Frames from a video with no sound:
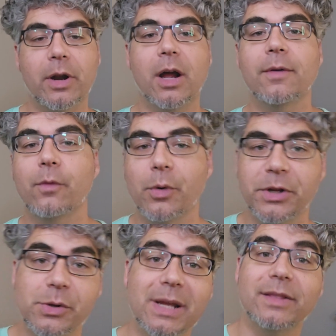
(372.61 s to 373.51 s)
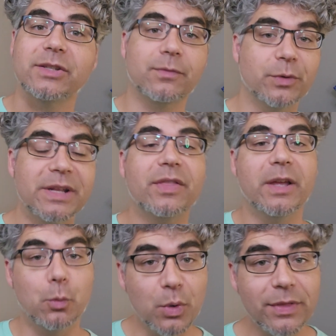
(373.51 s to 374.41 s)
off, or you get this free
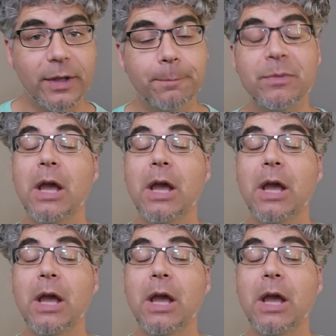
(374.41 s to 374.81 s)
thing with it.